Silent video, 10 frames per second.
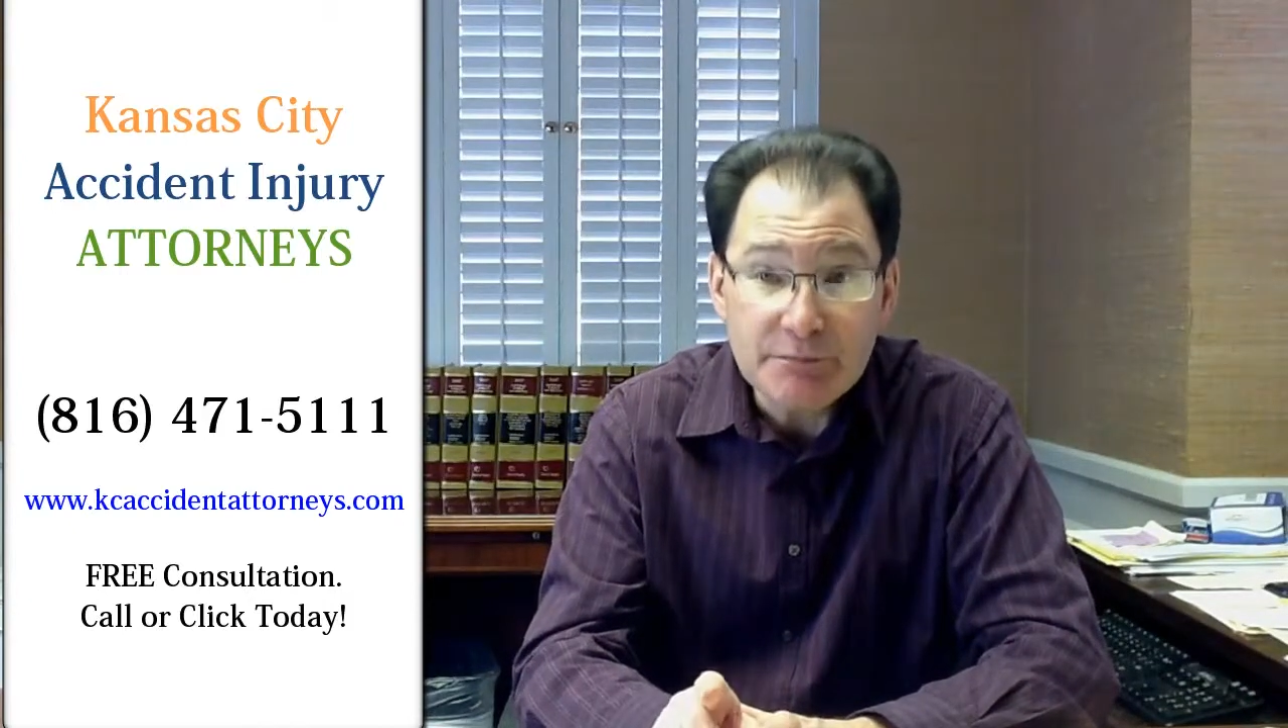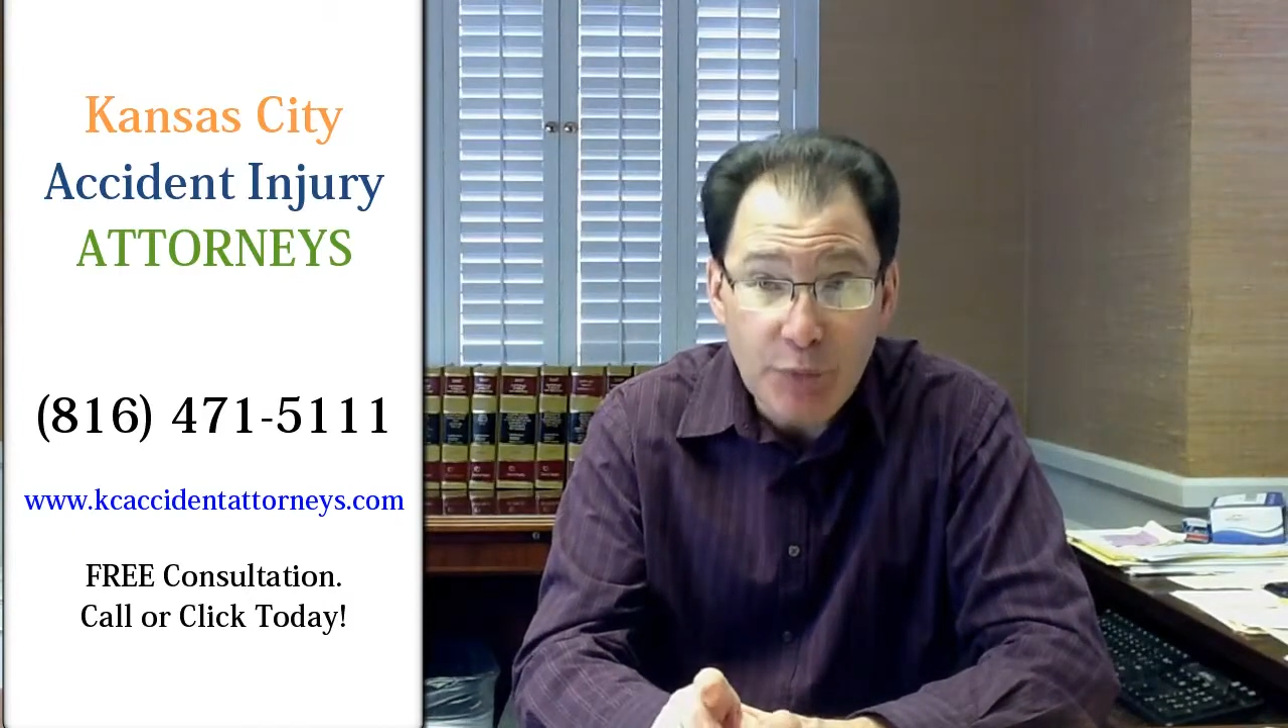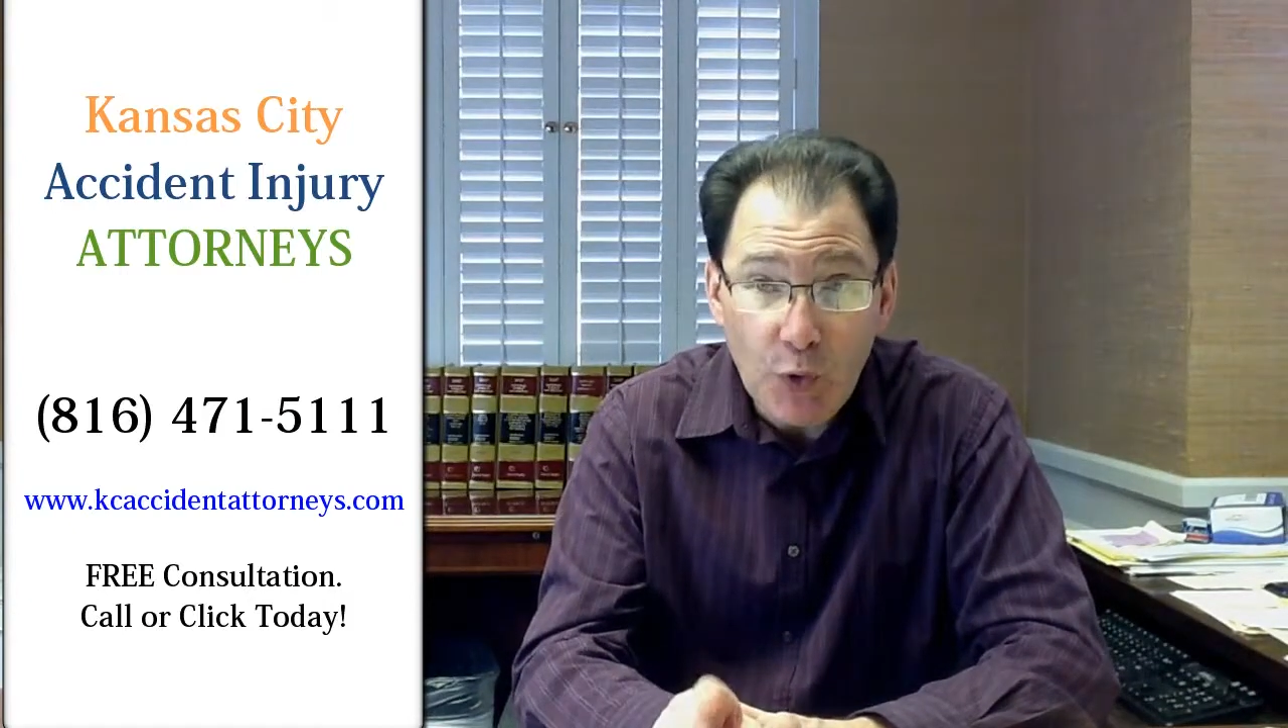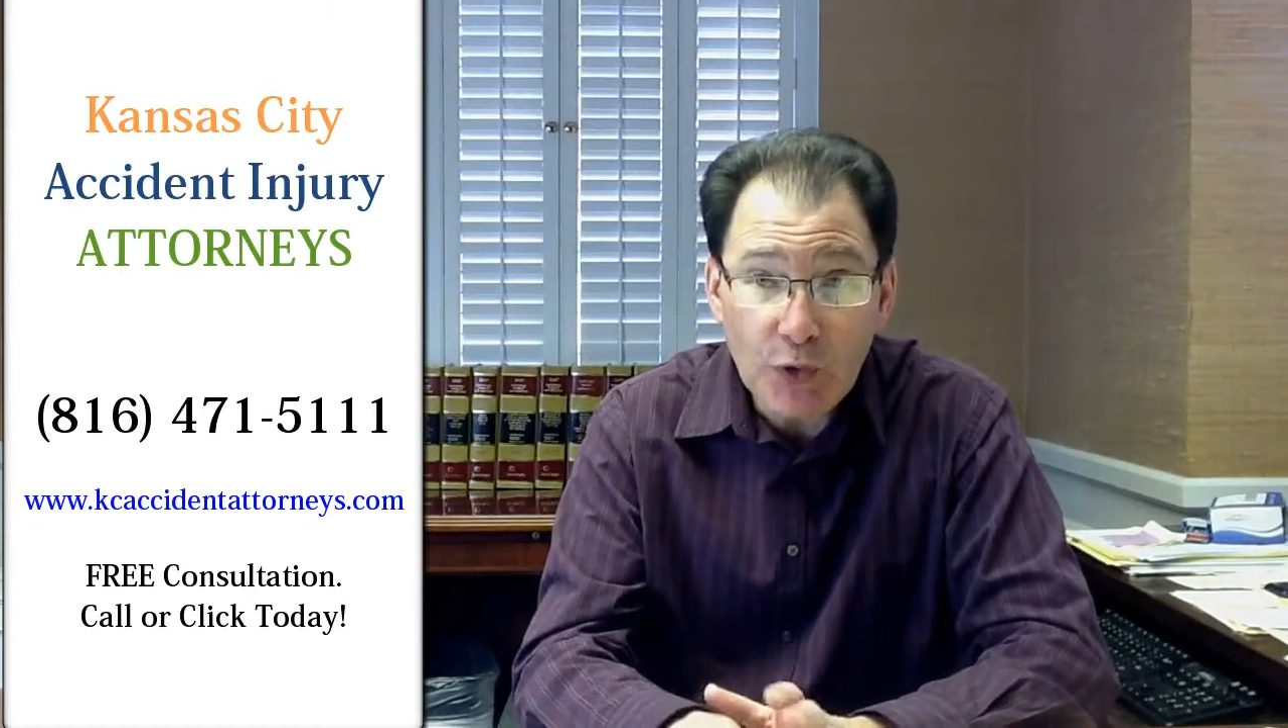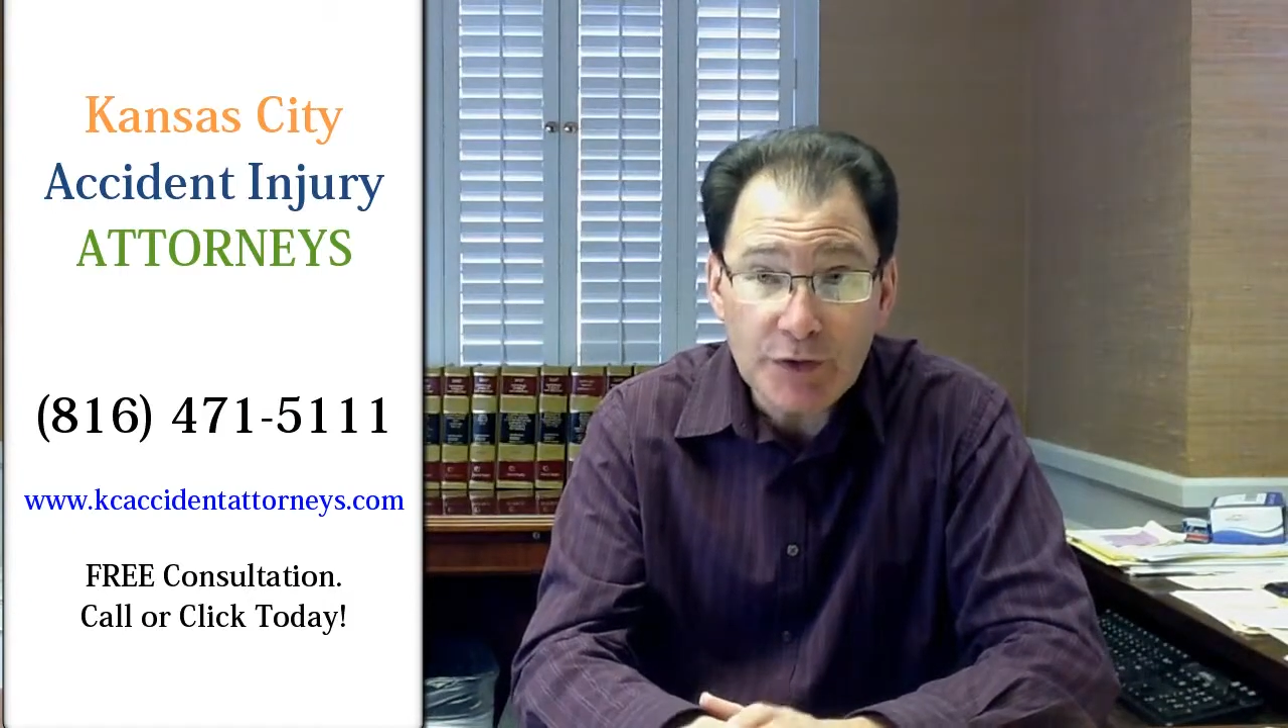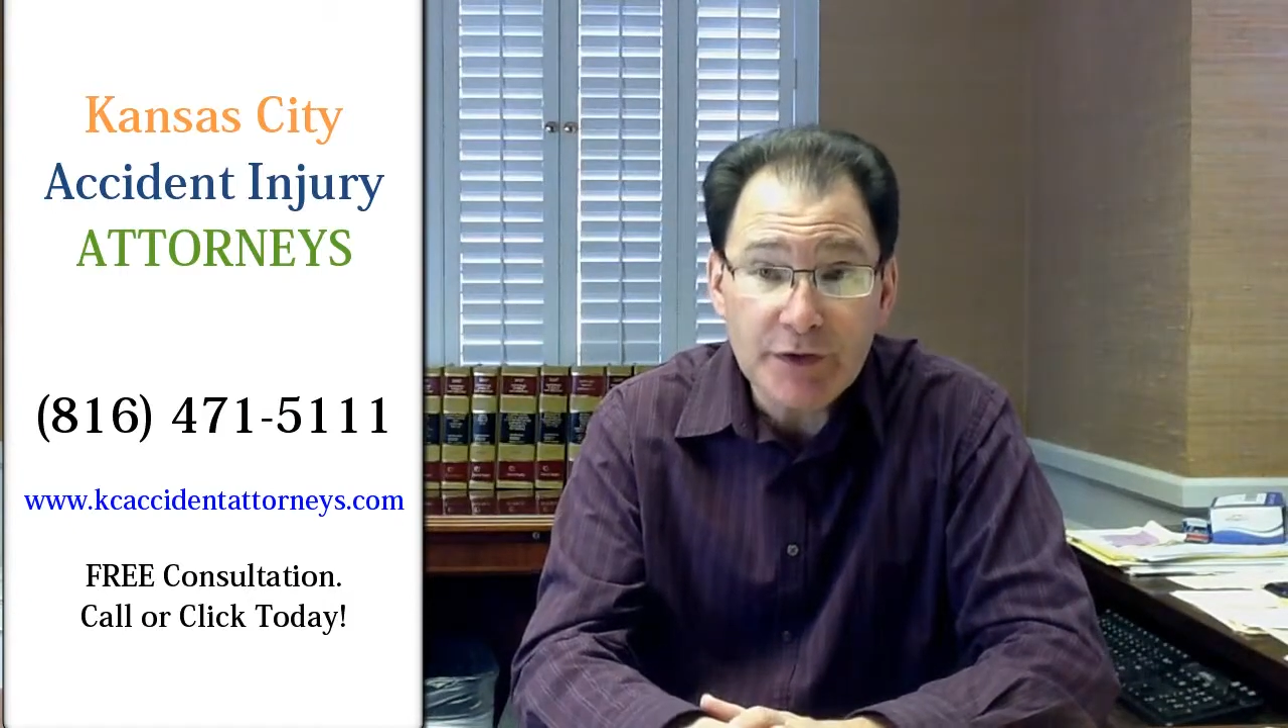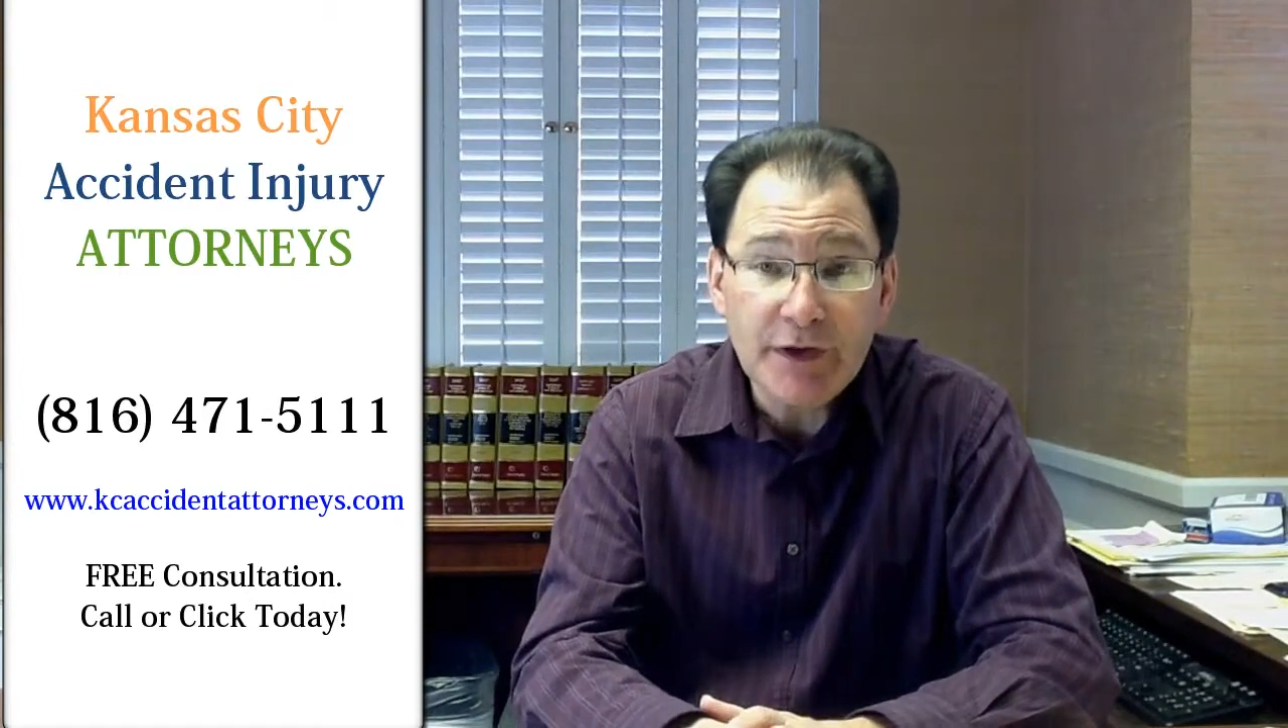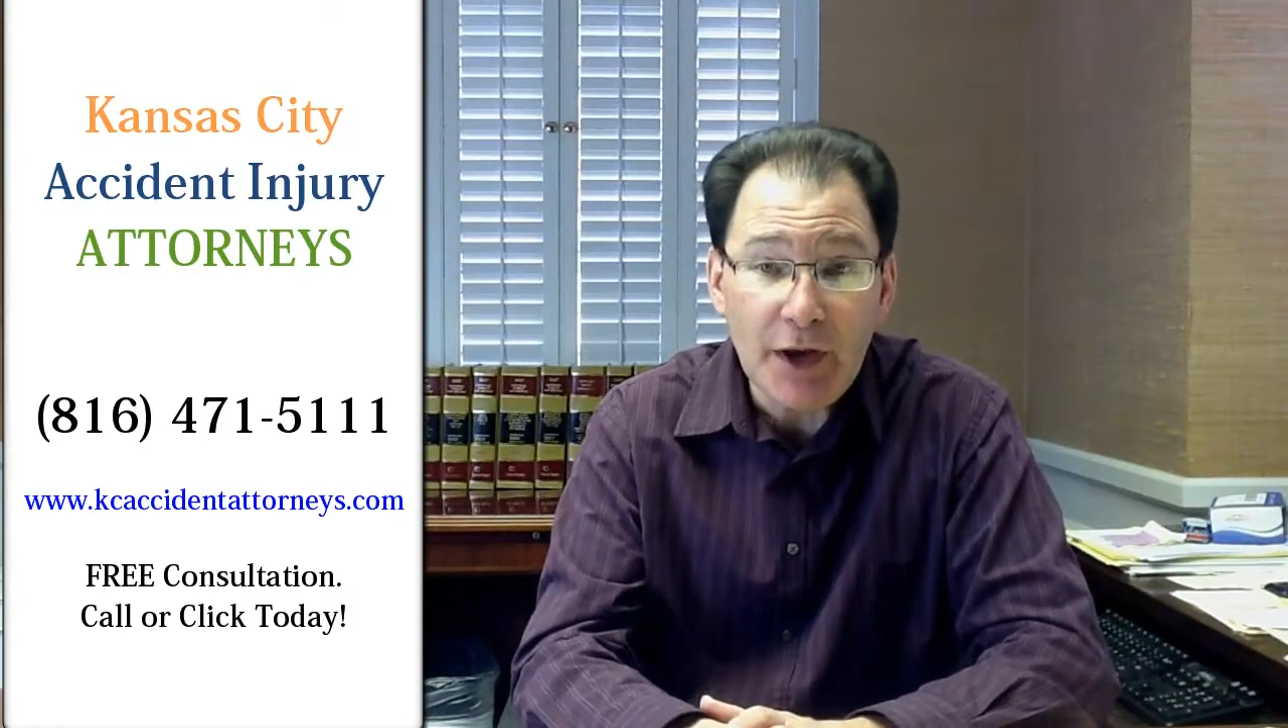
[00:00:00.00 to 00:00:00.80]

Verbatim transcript: important